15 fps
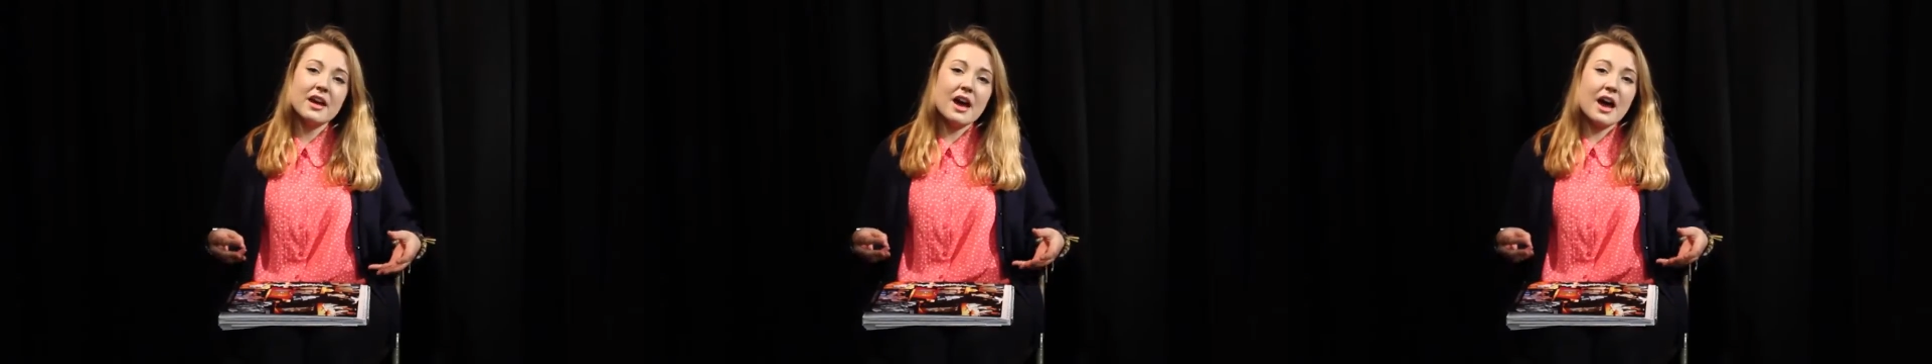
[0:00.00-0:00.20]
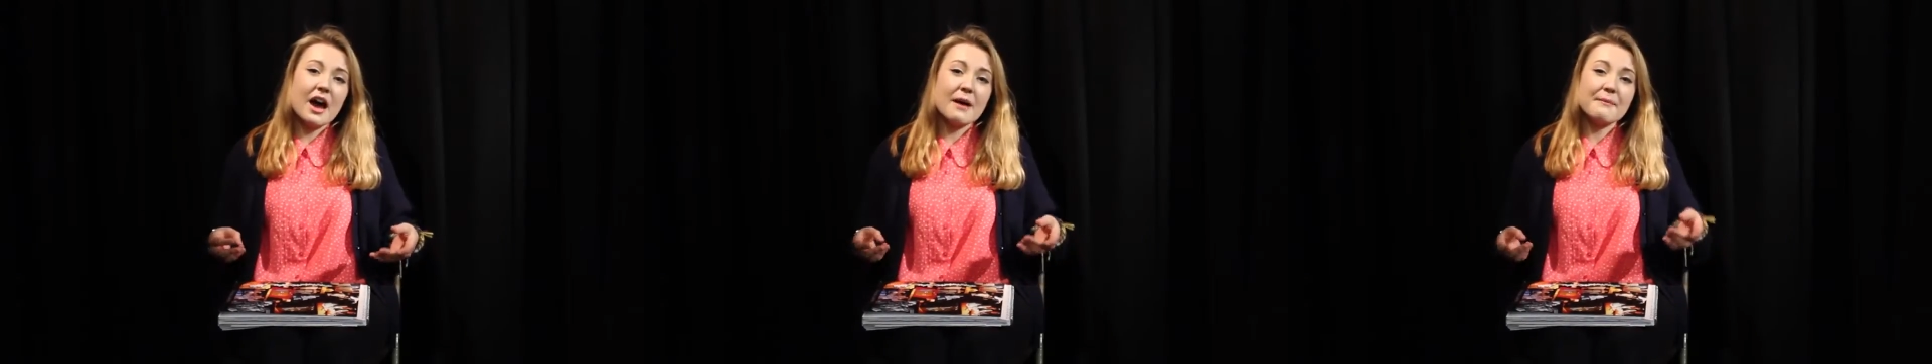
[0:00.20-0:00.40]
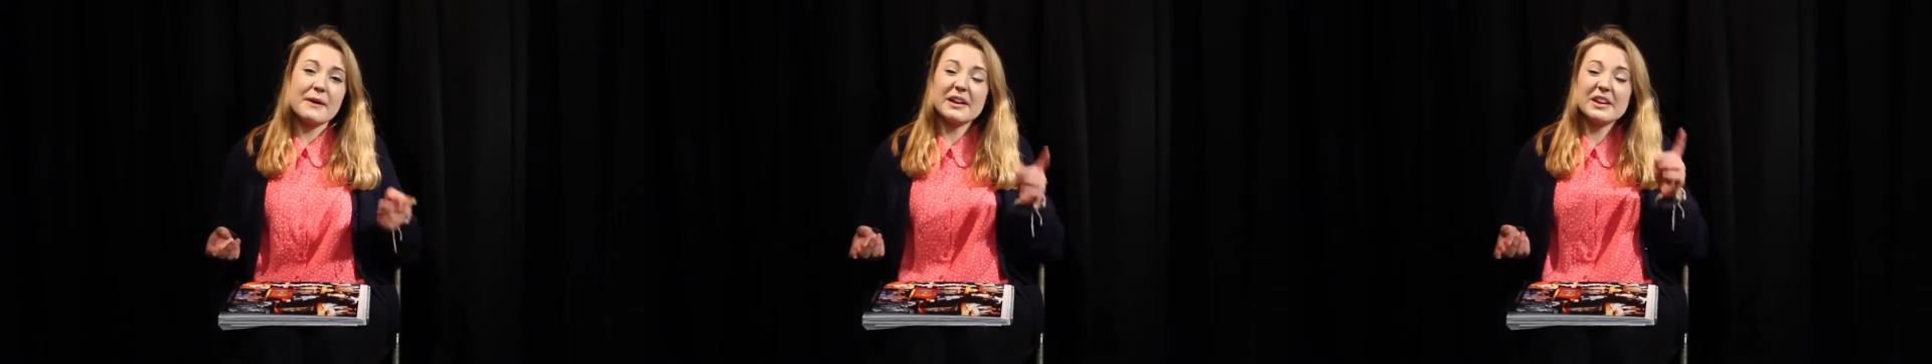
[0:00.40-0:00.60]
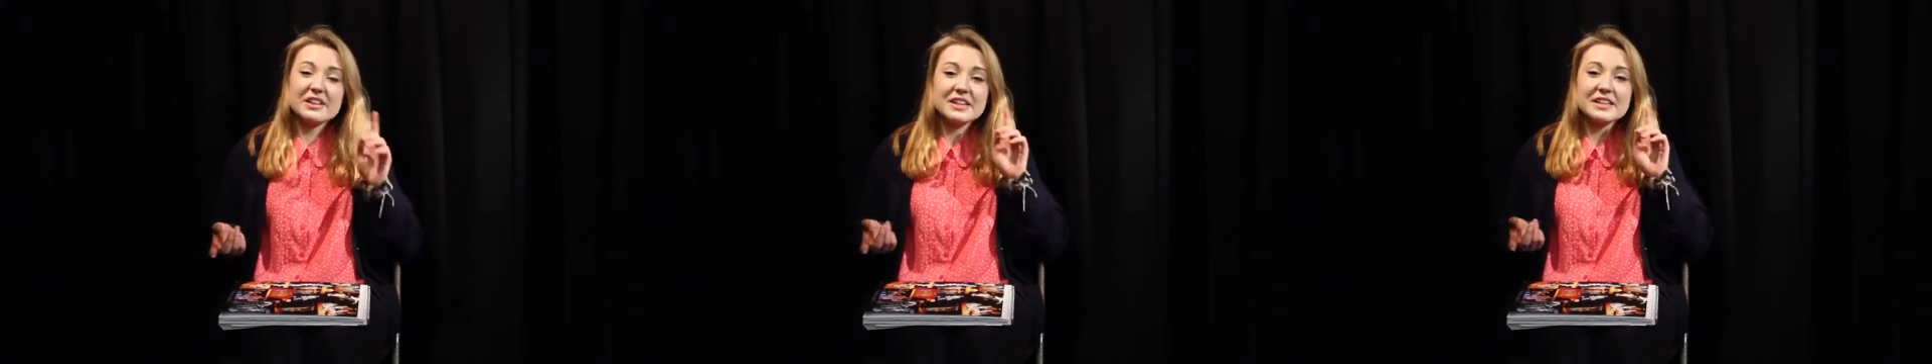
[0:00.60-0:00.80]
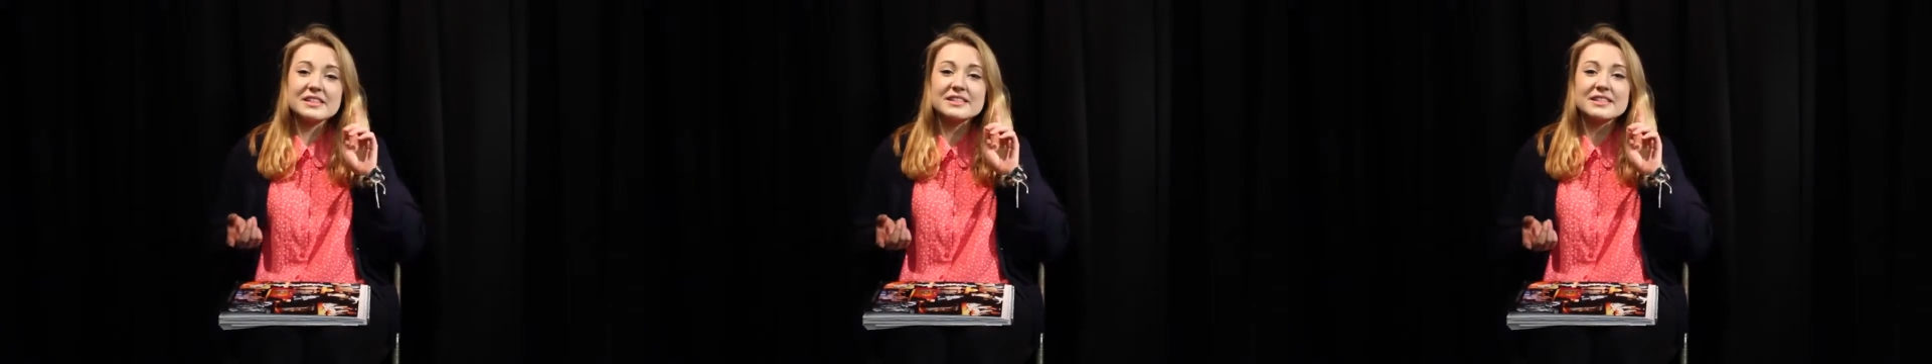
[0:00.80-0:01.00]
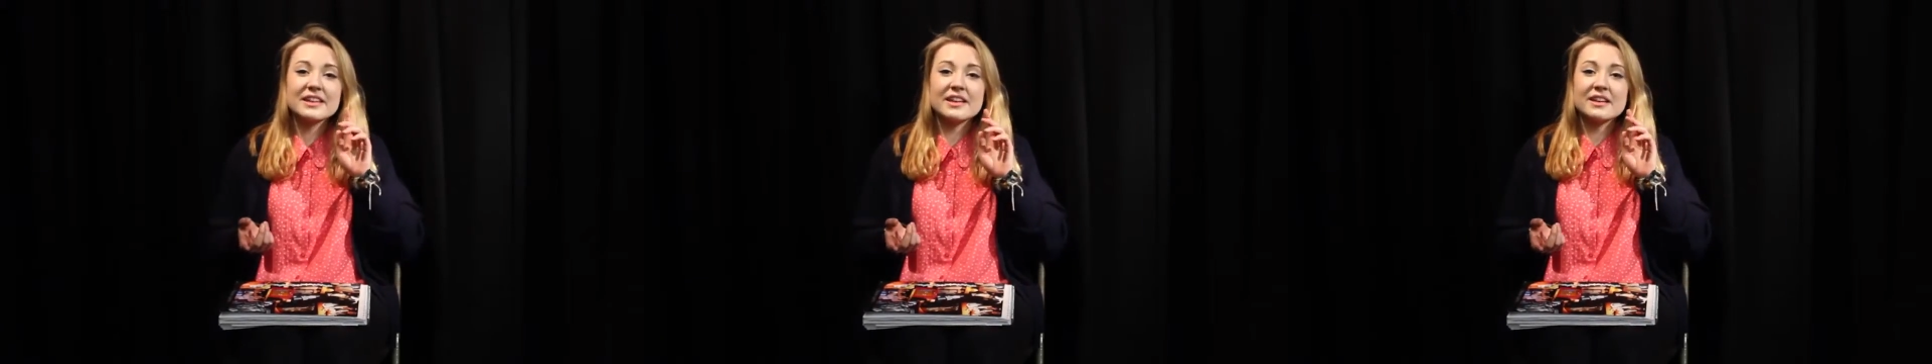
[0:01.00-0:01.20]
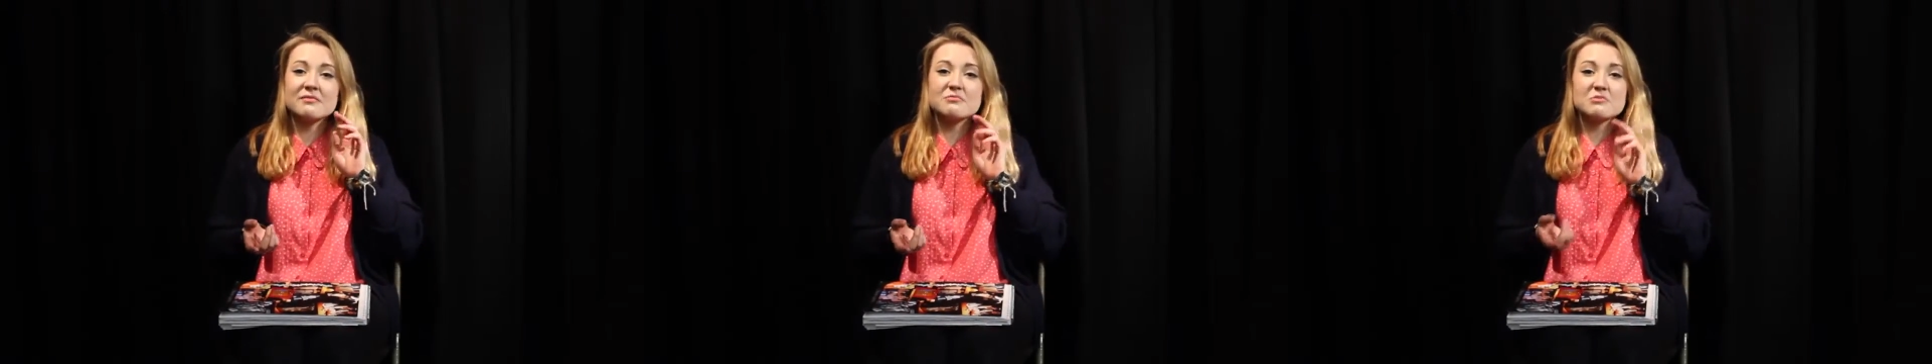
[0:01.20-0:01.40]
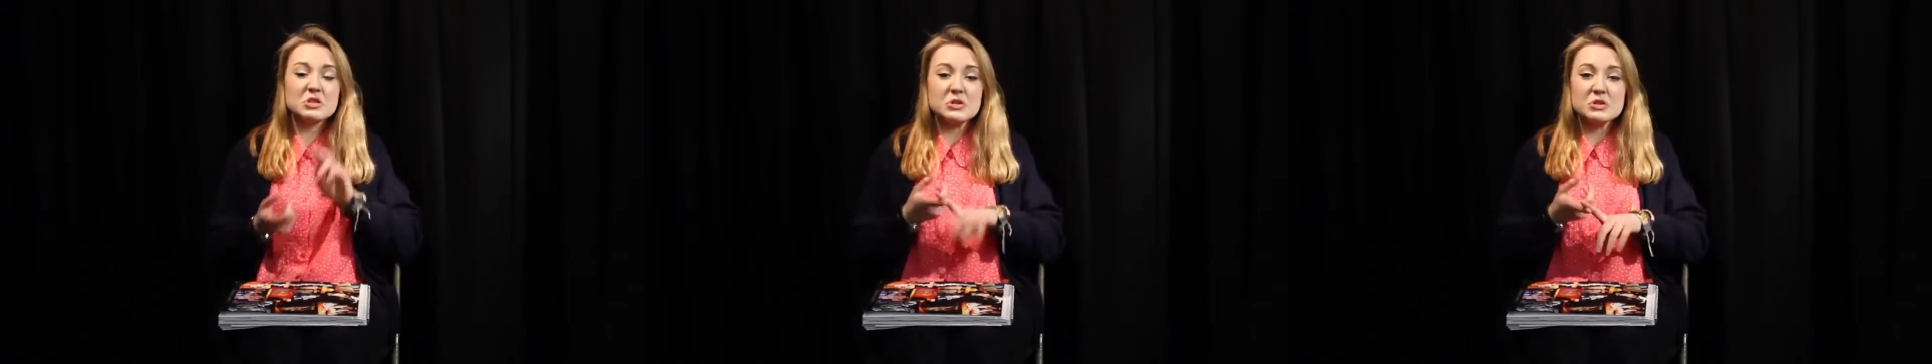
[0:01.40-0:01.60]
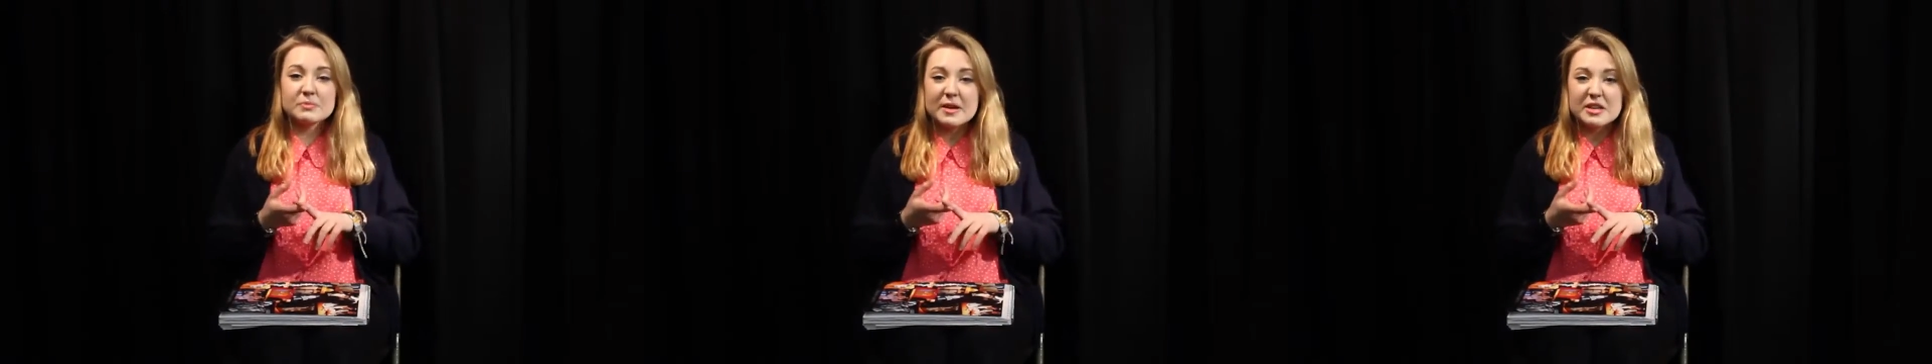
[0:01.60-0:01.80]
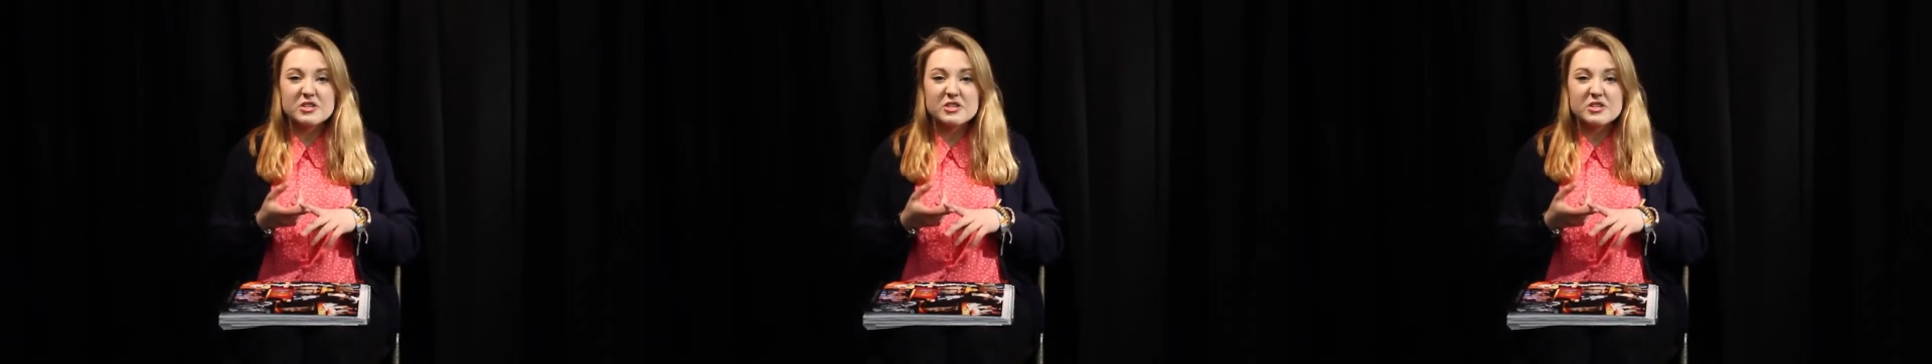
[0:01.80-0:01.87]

I could easily lose my